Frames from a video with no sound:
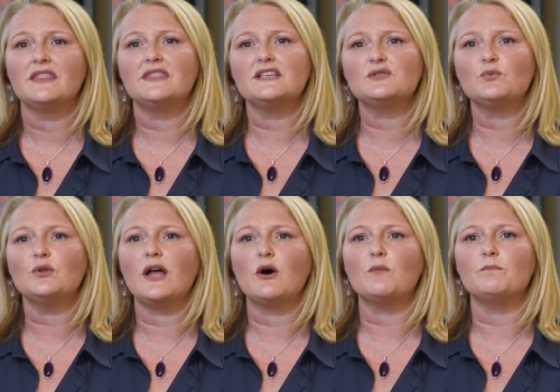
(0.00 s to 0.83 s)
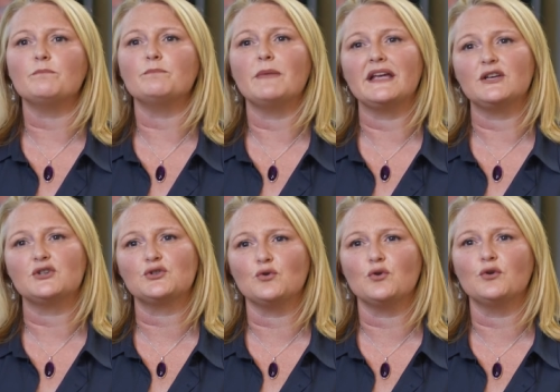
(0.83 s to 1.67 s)
This will help make
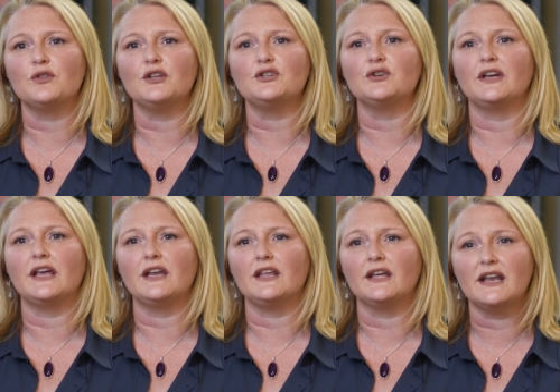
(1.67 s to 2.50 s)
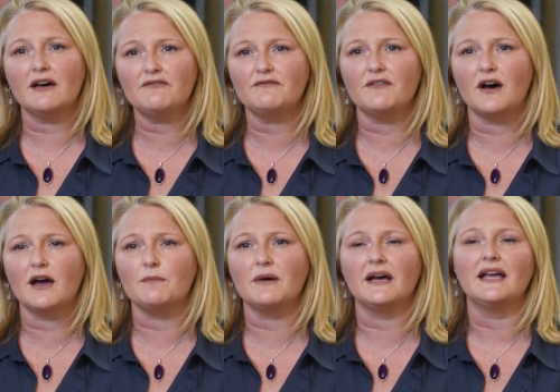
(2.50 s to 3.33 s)
sure that you're getting enough
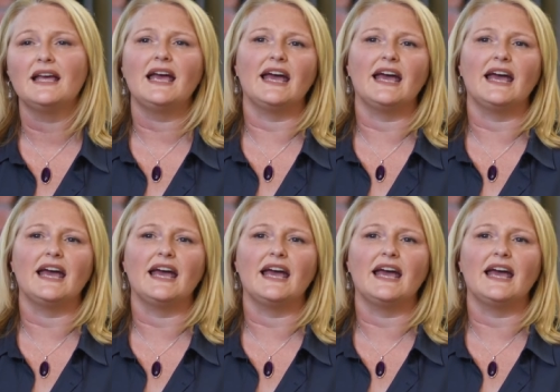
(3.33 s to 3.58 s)
fibre